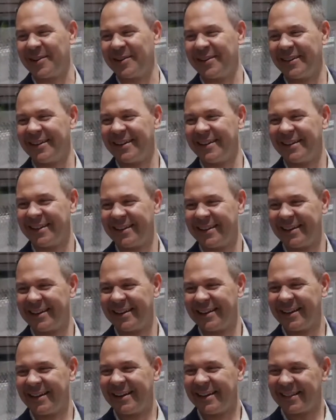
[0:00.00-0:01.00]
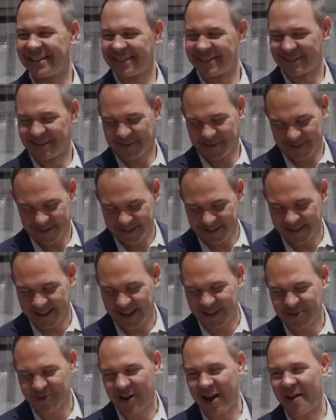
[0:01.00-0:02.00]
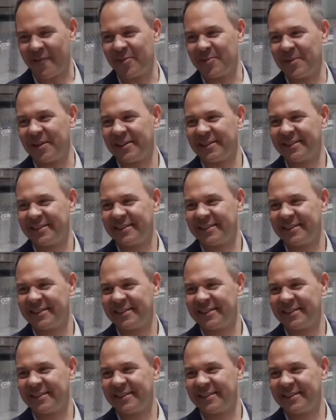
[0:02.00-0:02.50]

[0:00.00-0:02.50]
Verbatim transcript: Welcome. Thank you for being here. Thanks for having me.